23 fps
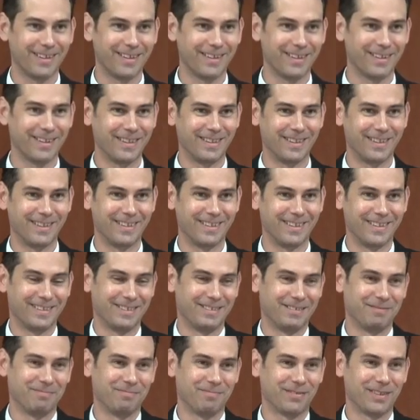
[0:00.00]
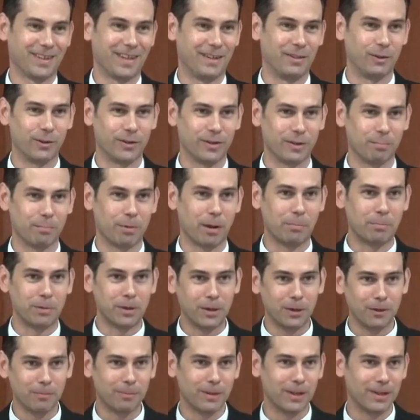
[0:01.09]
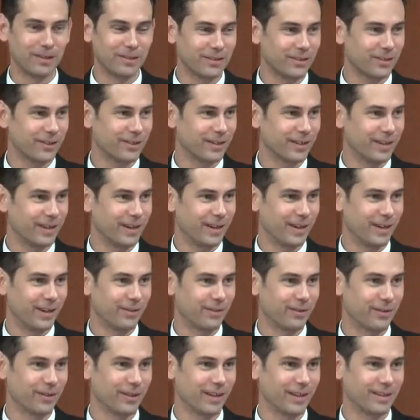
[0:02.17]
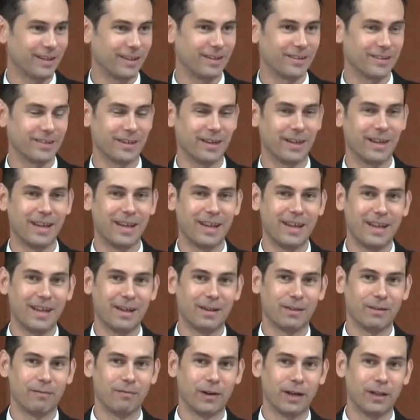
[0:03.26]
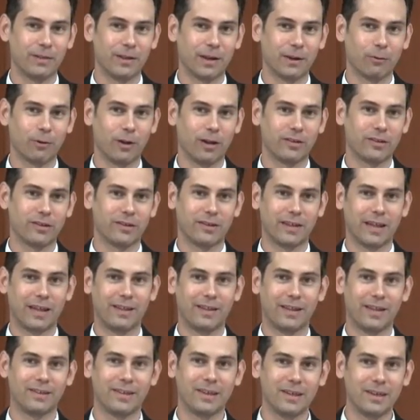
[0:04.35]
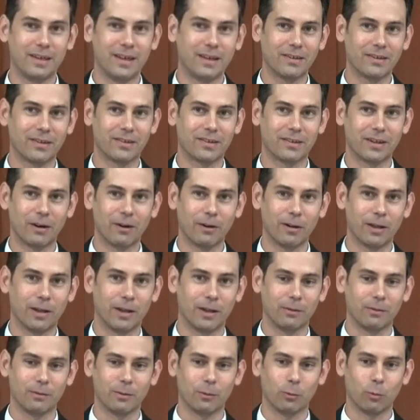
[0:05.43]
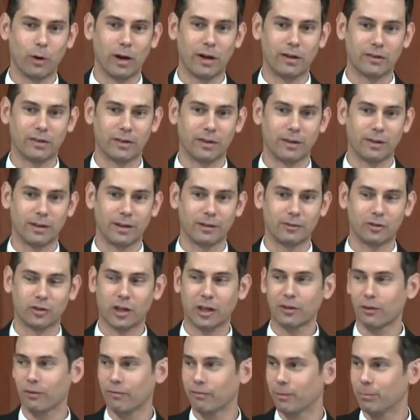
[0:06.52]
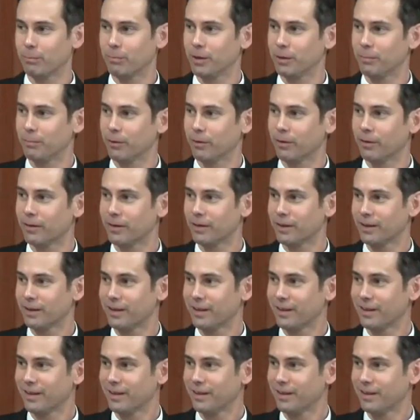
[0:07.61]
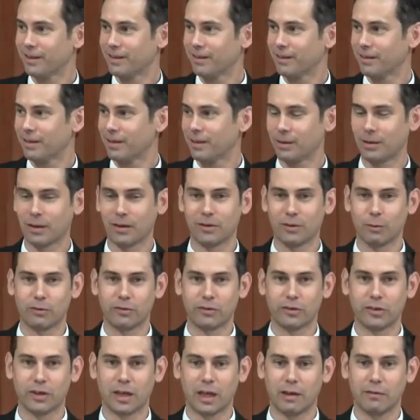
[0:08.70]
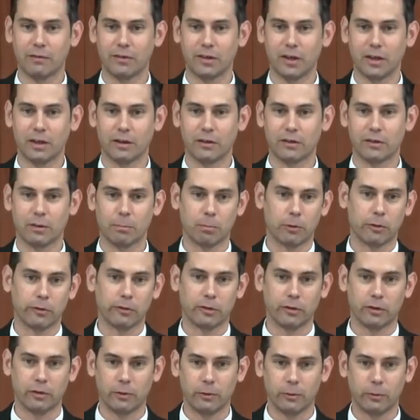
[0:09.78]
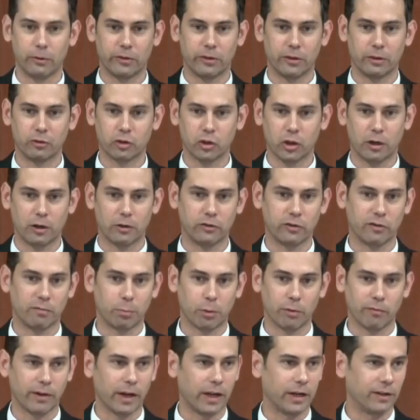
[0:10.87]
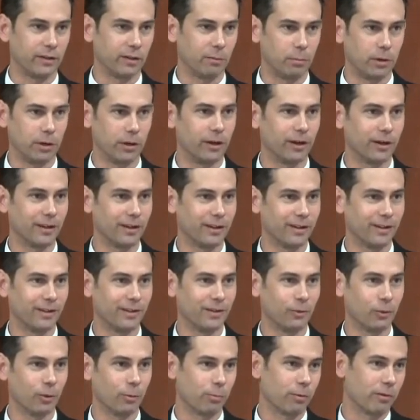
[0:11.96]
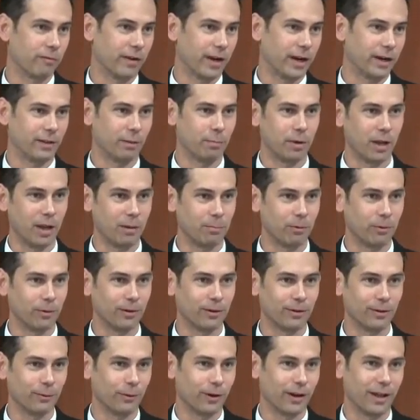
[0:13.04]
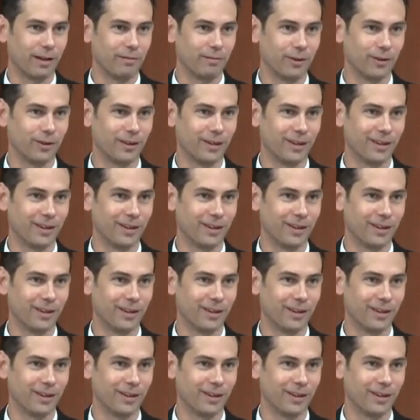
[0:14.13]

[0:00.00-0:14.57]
And there was a papier minister and, and others like this. And the funny thing was, is that that didn't necessarily raise a, a chuckle from people because it was just kind of seen as the person who's in charge of providing the beer or providing the paper or what have you.